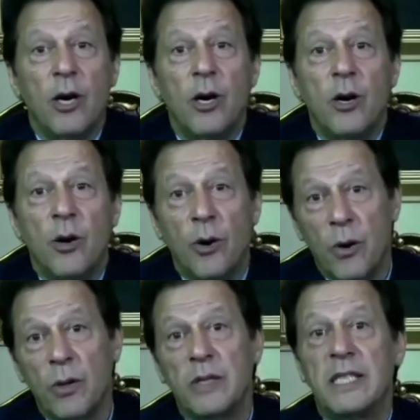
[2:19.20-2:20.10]

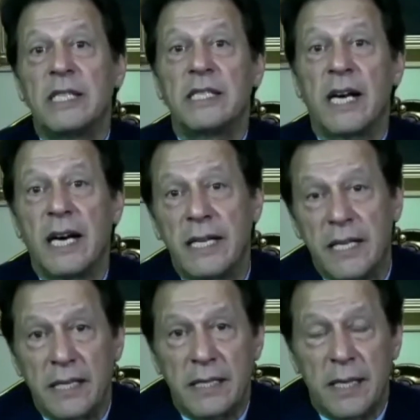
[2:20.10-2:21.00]
all these
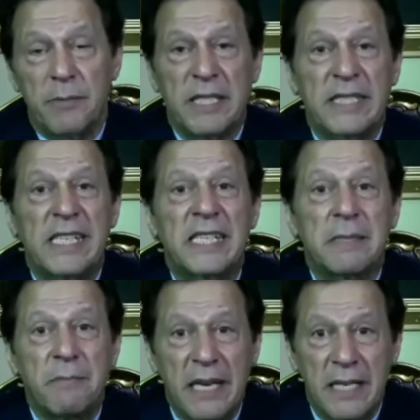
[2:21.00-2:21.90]
ideals are being
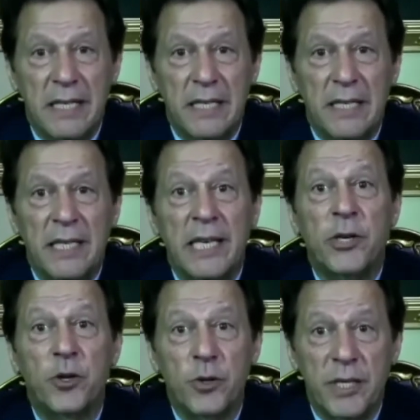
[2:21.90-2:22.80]
systematically
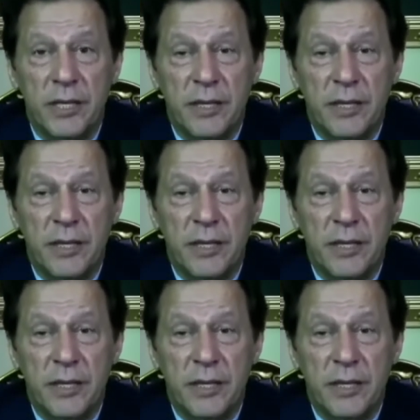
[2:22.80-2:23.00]
eroded.